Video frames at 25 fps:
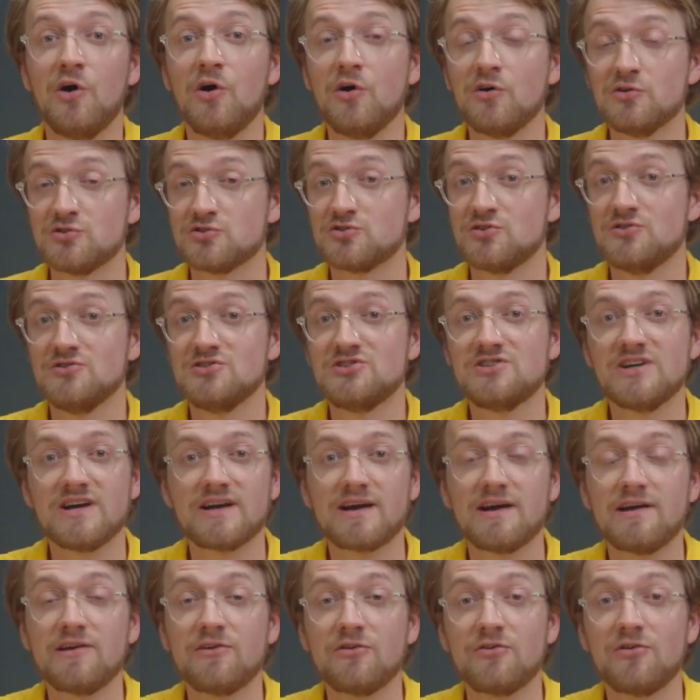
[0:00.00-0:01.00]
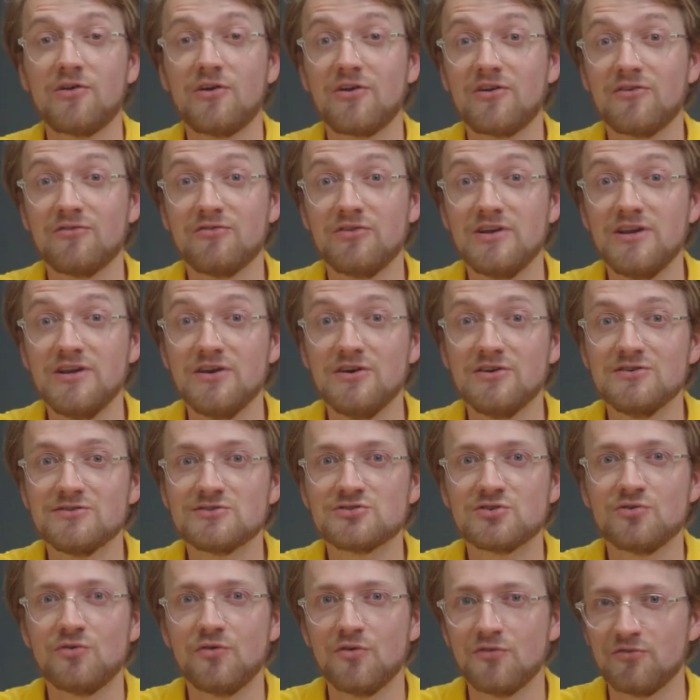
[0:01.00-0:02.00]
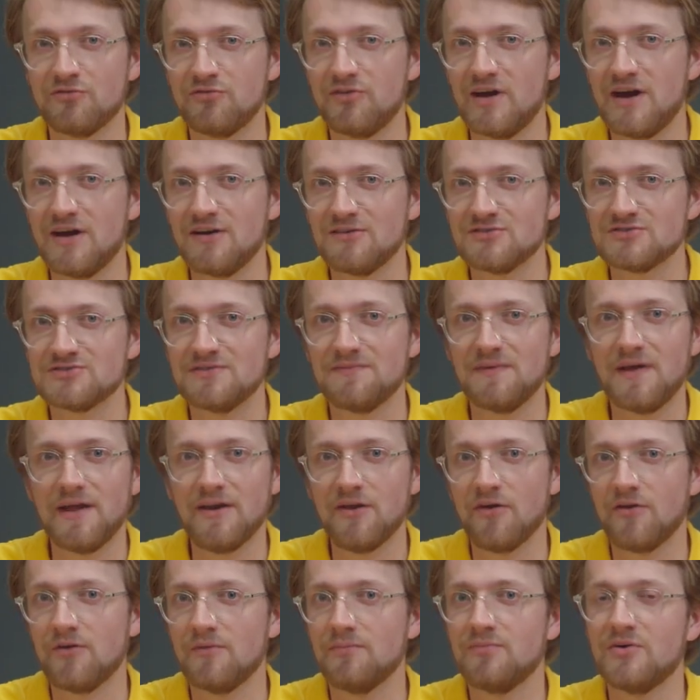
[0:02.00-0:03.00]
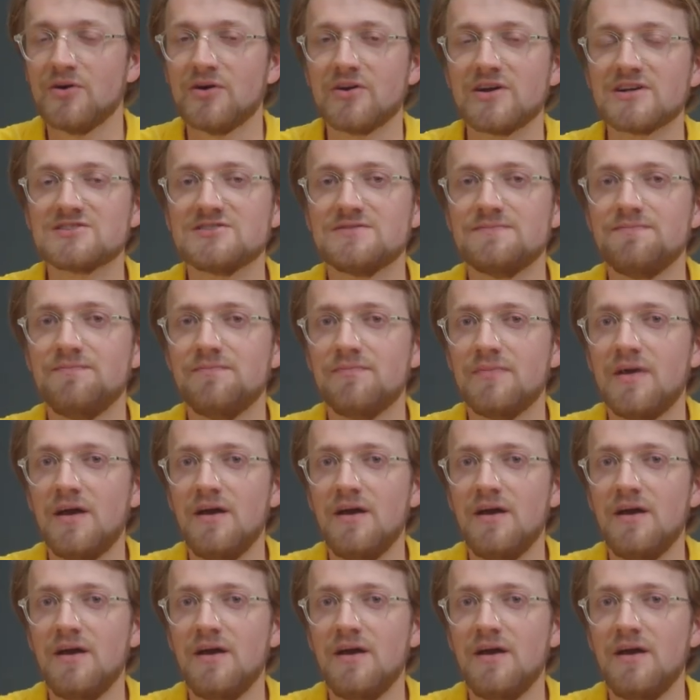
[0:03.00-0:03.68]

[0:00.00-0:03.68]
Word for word: Also check out our other videos on valves and other products.